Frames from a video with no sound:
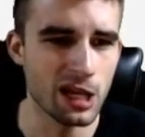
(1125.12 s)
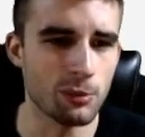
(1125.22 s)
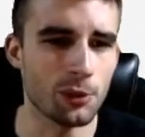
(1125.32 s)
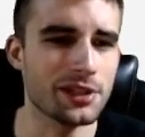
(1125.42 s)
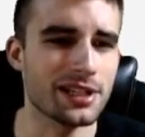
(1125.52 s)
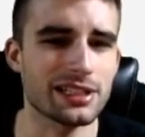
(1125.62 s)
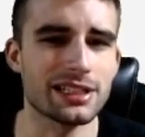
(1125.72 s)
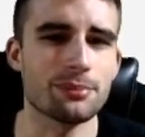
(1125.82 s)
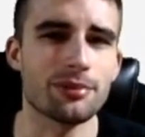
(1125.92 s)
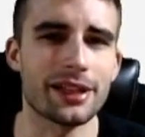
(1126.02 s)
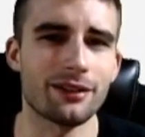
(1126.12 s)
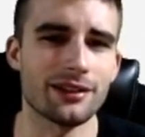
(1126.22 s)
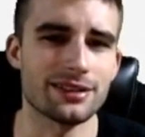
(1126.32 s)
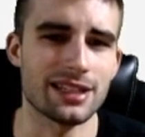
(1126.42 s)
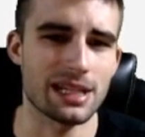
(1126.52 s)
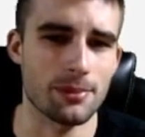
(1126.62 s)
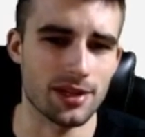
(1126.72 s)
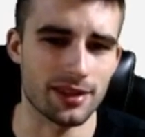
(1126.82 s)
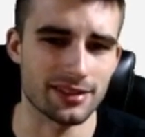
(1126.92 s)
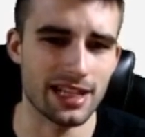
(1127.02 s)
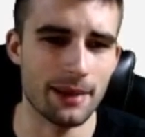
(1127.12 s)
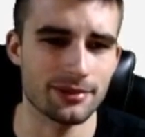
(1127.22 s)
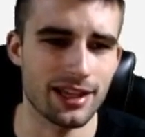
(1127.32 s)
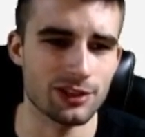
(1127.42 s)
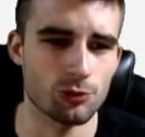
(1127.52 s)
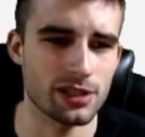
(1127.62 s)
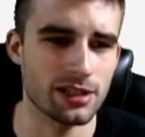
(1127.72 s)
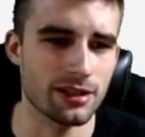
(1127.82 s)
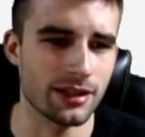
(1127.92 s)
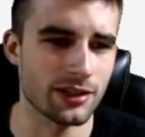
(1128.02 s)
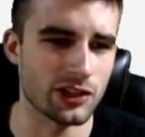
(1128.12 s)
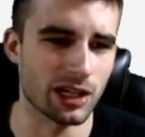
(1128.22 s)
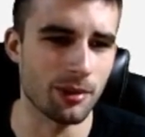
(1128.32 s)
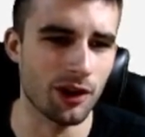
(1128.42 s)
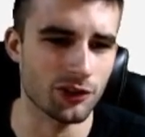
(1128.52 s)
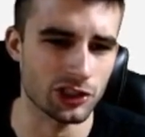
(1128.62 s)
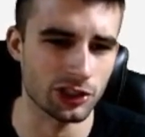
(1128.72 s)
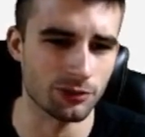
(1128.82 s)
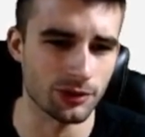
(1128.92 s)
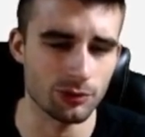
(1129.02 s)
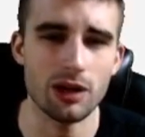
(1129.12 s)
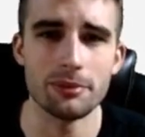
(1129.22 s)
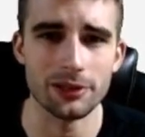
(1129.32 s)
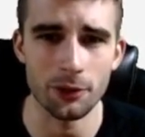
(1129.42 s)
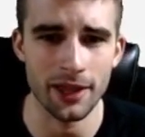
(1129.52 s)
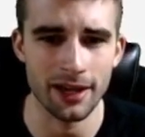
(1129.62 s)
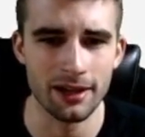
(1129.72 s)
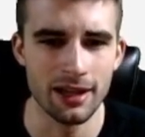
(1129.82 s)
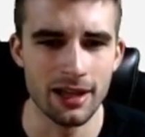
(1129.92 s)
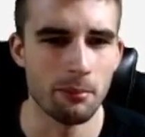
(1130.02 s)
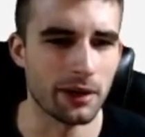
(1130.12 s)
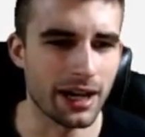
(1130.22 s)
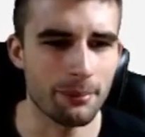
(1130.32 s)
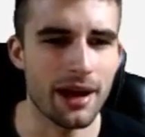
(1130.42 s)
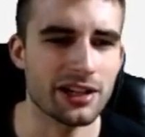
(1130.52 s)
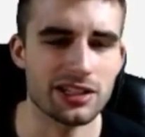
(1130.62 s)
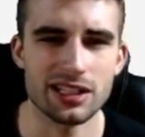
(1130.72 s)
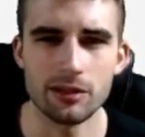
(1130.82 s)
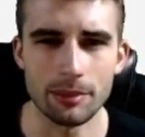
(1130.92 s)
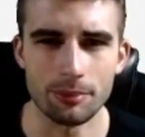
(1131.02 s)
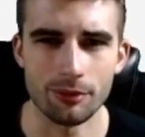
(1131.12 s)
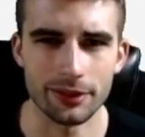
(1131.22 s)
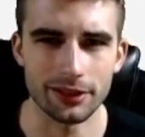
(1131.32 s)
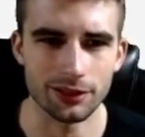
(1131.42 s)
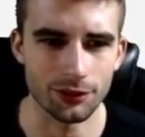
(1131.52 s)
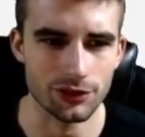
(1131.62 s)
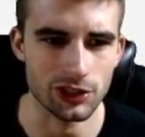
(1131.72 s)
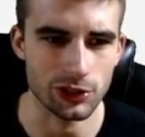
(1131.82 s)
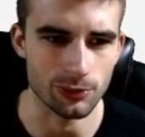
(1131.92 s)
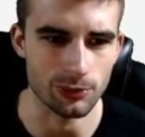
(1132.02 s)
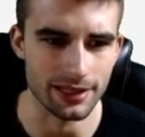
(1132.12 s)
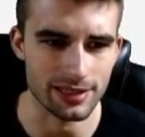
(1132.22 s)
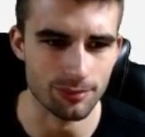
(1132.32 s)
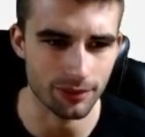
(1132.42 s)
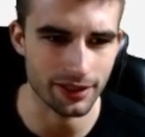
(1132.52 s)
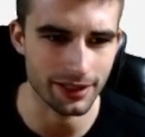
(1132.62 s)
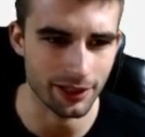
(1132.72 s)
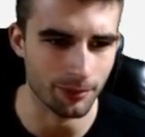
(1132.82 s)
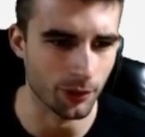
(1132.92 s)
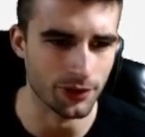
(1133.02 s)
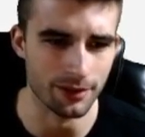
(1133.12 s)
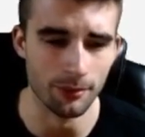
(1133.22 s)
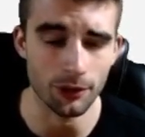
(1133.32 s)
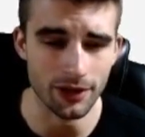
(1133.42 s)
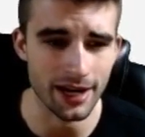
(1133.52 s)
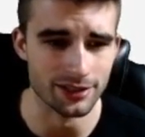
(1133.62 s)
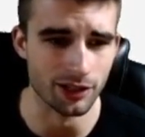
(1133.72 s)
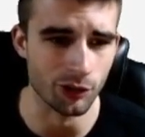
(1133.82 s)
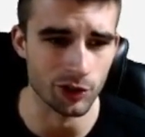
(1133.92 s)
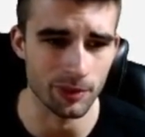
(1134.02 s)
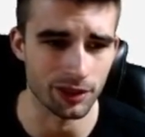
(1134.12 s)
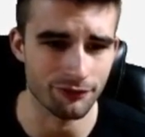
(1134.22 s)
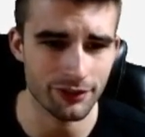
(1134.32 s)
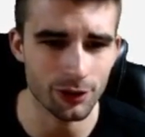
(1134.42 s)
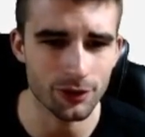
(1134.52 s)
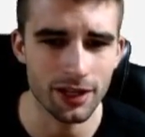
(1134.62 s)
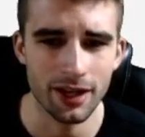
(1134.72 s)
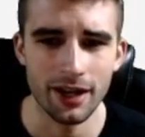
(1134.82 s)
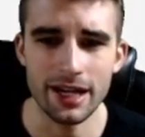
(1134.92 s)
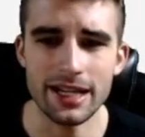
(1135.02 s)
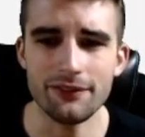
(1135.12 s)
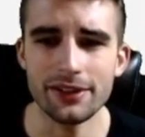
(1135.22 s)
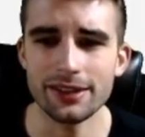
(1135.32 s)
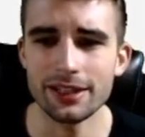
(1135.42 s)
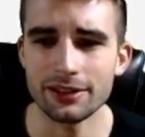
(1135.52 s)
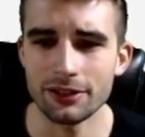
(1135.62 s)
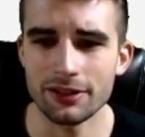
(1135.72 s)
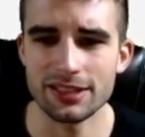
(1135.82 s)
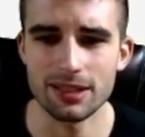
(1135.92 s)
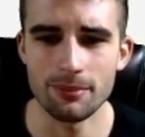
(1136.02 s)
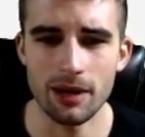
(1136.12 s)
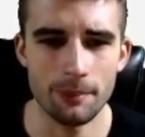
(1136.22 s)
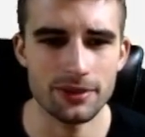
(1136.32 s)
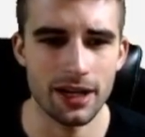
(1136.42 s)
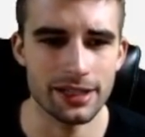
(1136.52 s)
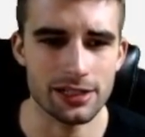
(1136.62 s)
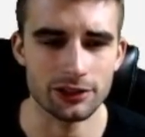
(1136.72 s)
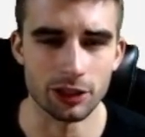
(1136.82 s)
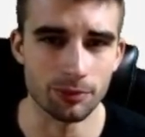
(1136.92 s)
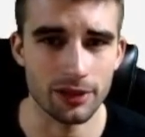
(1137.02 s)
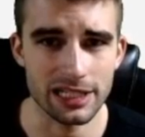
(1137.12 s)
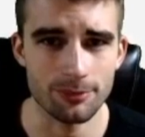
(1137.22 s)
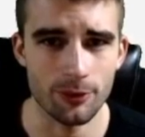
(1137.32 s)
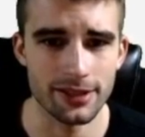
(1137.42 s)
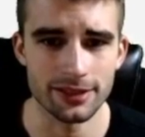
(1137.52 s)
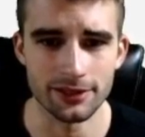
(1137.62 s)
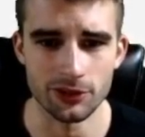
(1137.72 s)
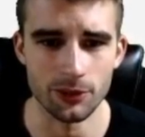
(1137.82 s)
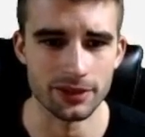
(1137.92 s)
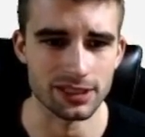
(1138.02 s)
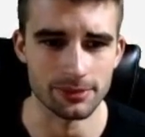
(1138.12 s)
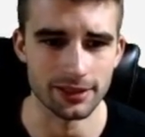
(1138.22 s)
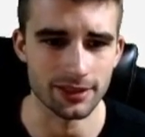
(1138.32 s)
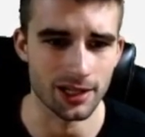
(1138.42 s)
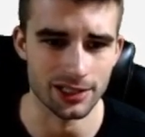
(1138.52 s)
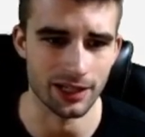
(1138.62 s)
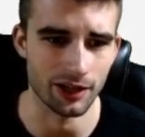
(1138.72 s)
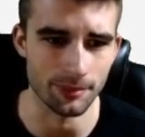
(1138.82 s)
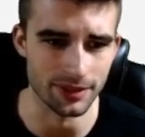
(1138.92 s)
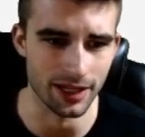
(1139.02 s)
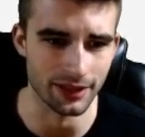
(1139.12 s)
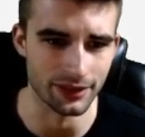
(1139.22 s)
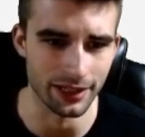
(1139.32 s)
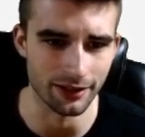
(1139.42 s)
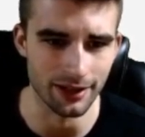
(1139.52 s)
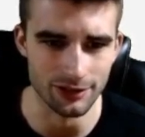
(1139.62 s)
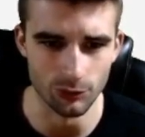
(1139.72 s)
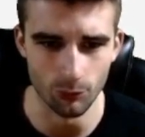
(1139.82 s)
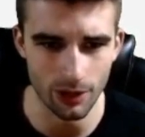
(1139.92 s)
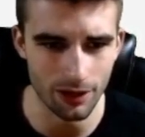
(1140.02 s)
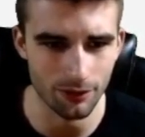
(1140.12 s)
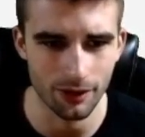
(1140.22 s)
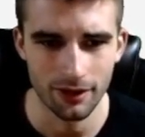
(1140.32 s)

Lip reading: Will Dissly did play in around 60% of the snaps last week, and Jacob Hollister was well below that, but I'd imagine it's going to be pretty close to a split here. Both guys are going to be on the field, and I definitely think there is some upside here at their price points, and there's always a little bit of touchdown upside there as well.